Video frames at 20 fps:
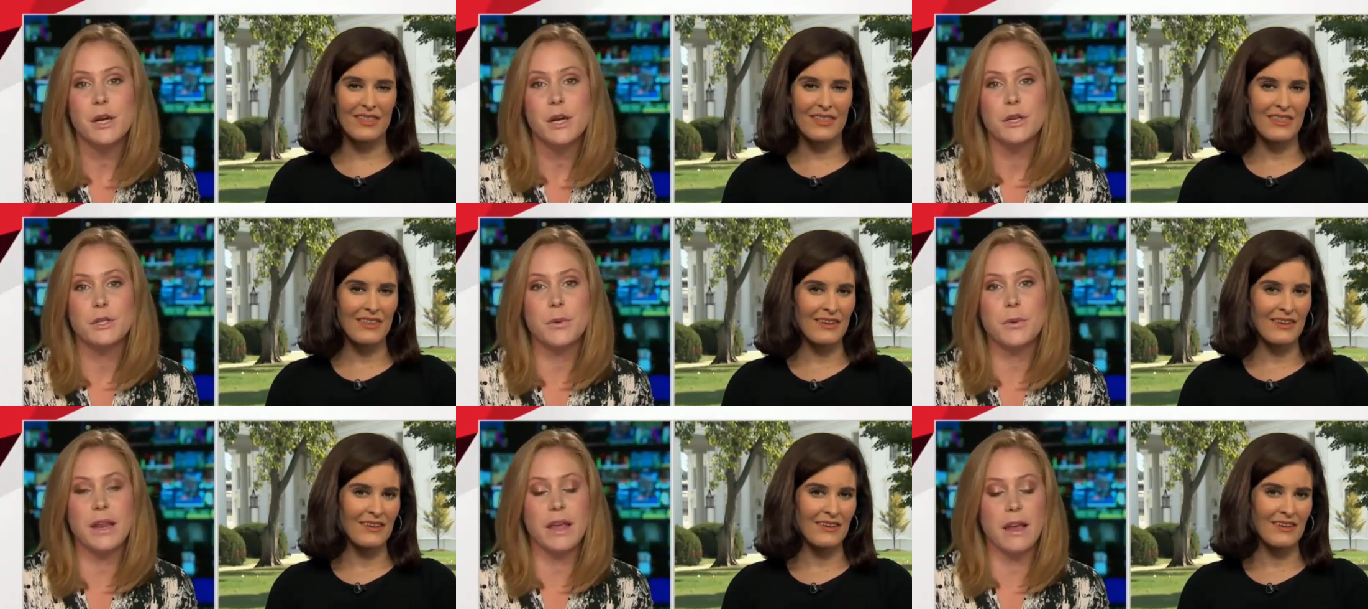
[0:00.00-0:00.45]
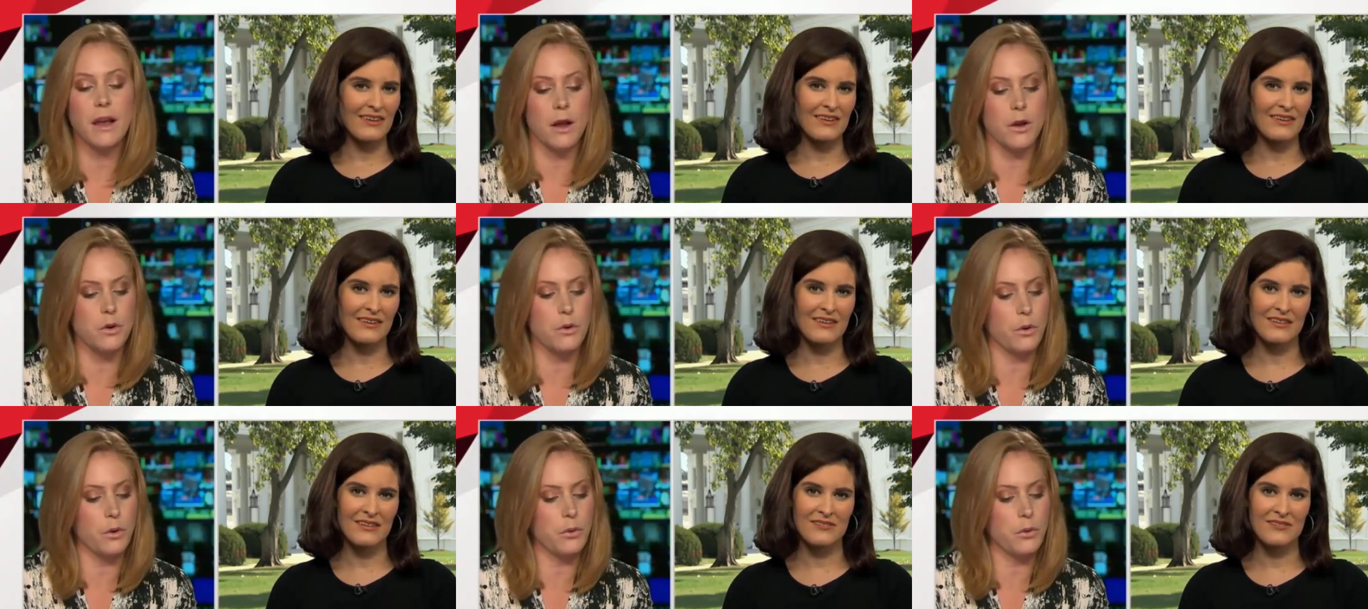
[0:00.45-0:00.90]
Speaker 1: tweeting
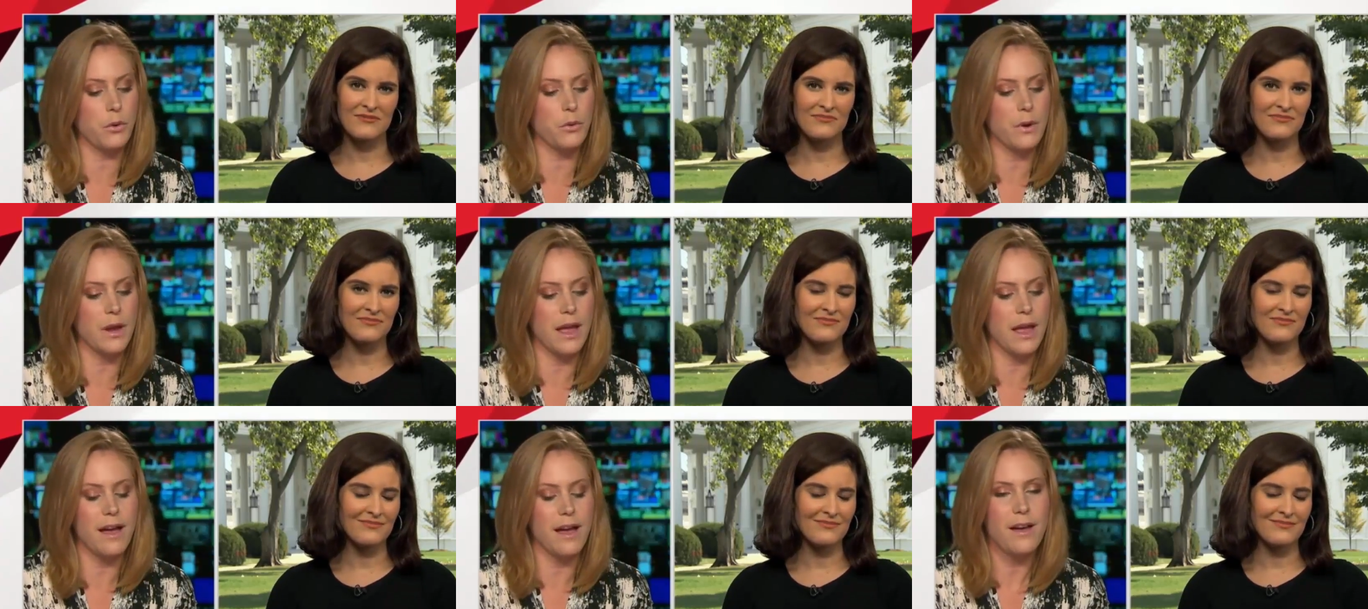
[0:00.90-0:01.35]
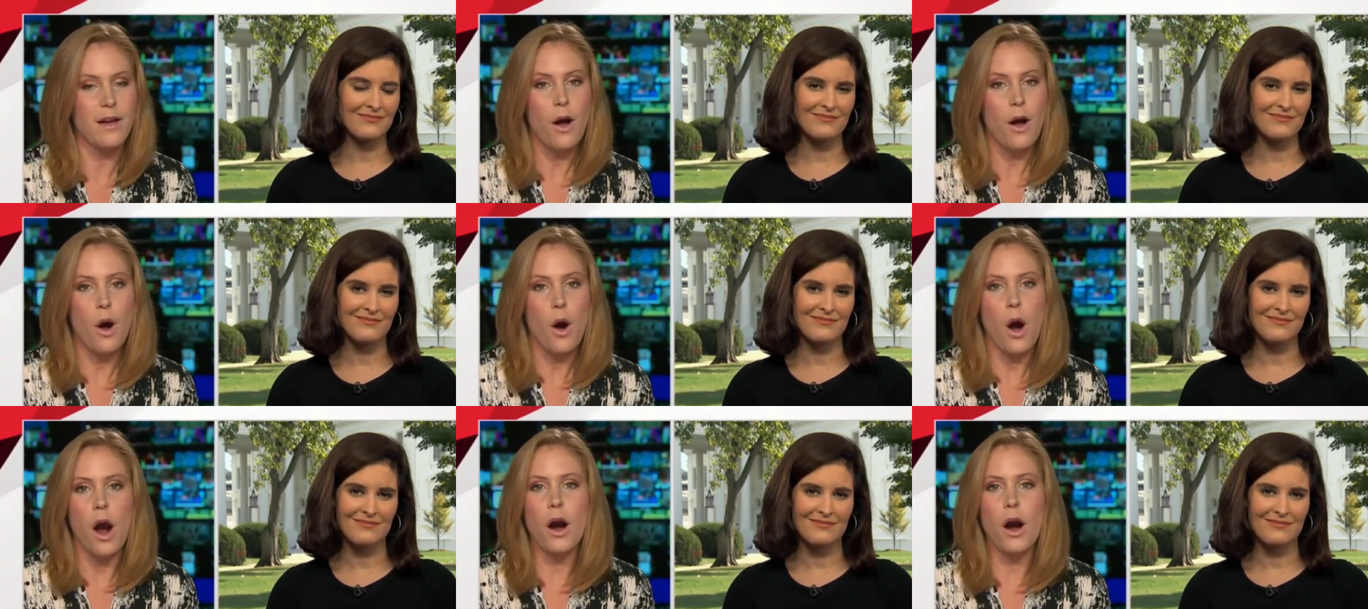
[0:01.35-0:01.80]
on North Korea
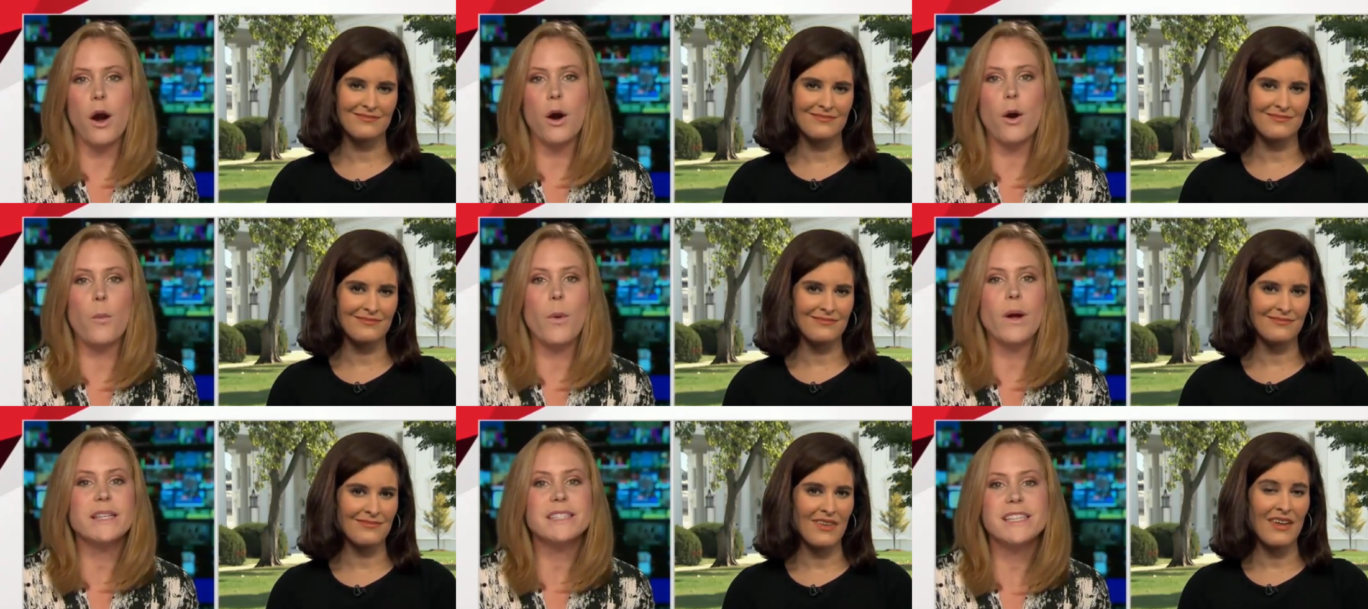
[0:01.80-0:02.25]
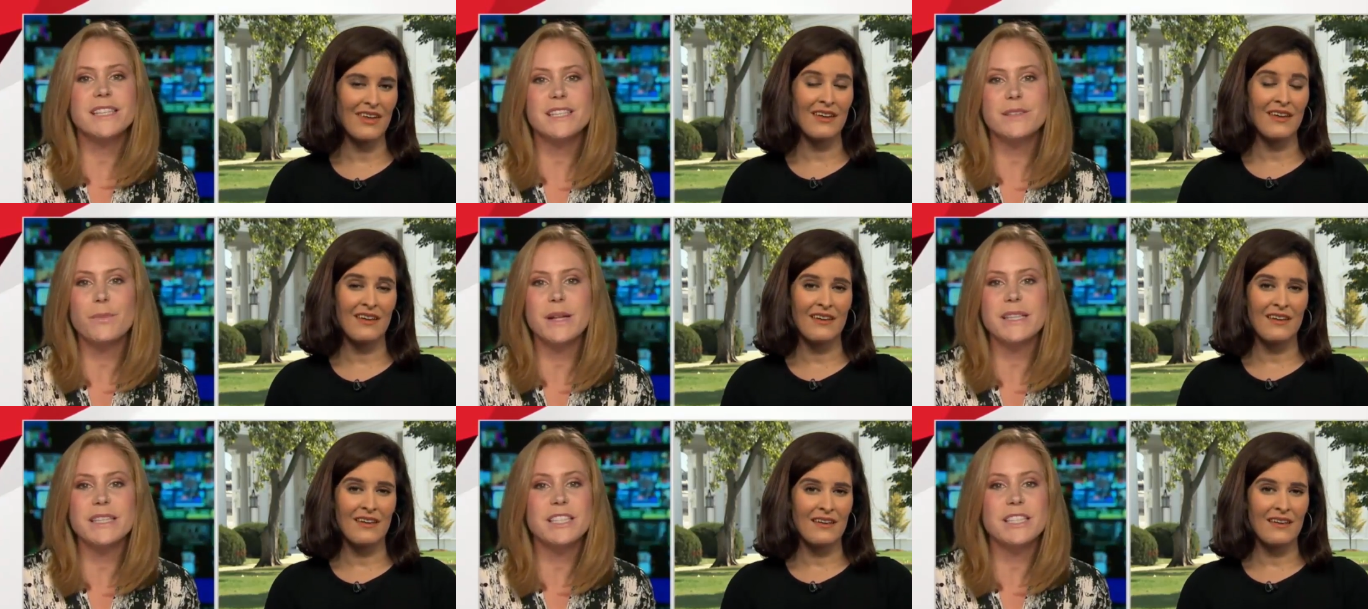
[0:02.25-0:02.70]
are, are, what's the
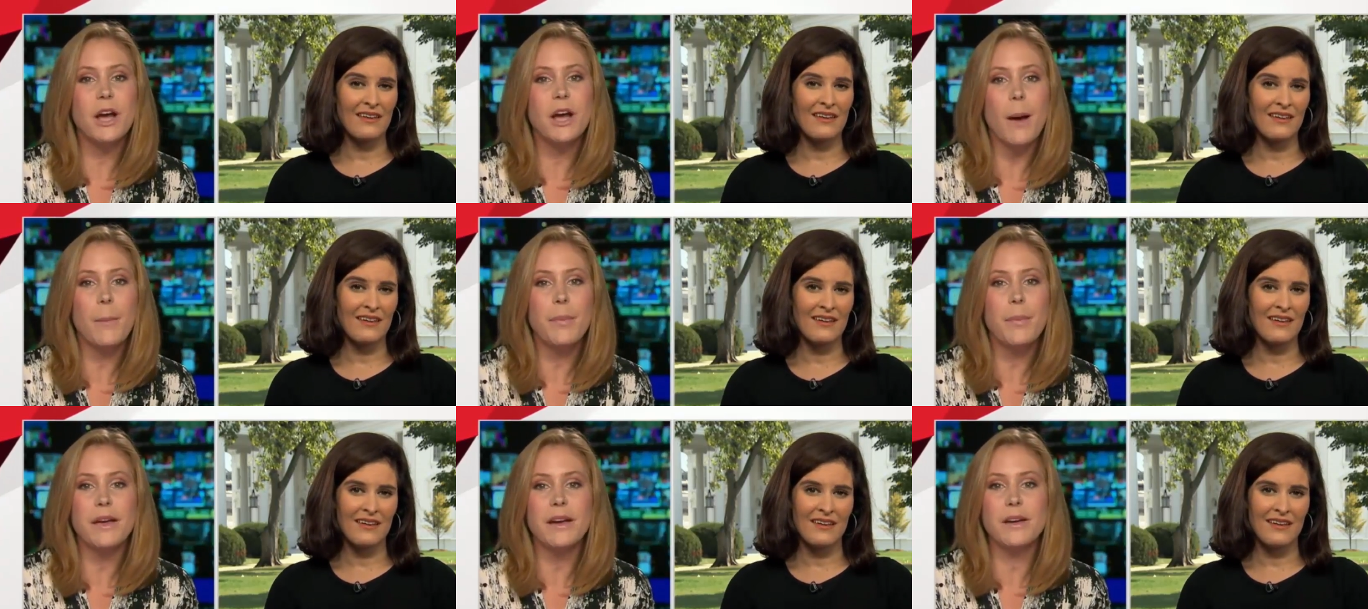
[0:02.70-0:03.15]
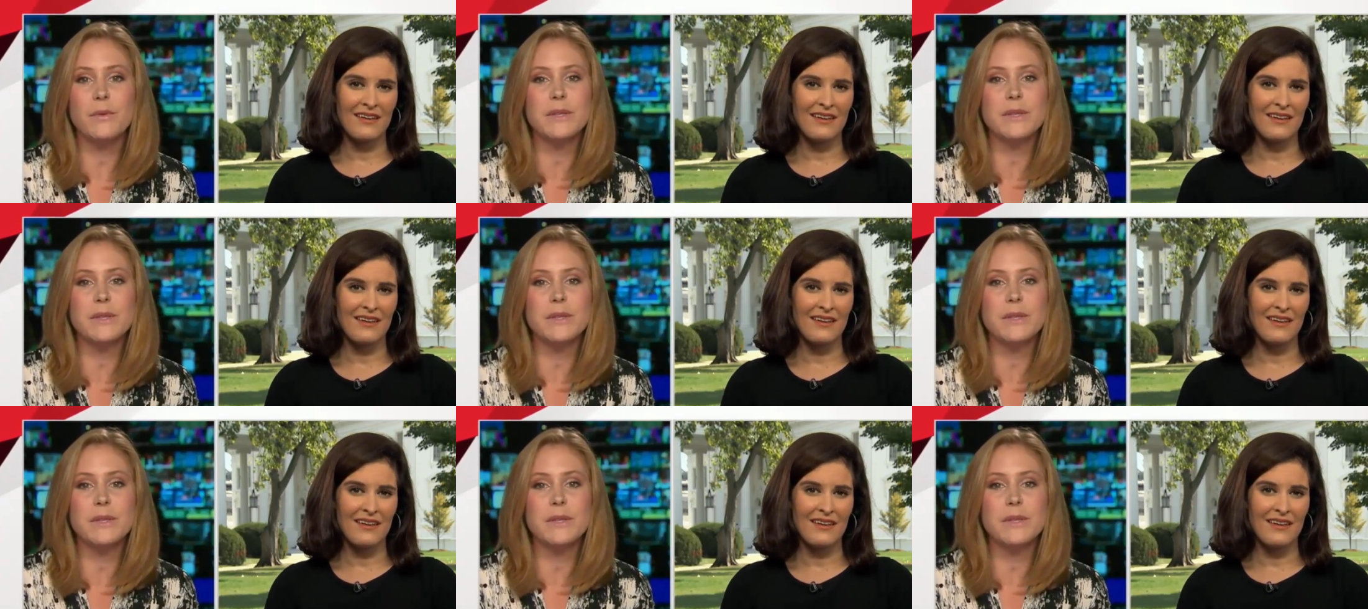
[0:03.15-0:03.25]
what's the topic?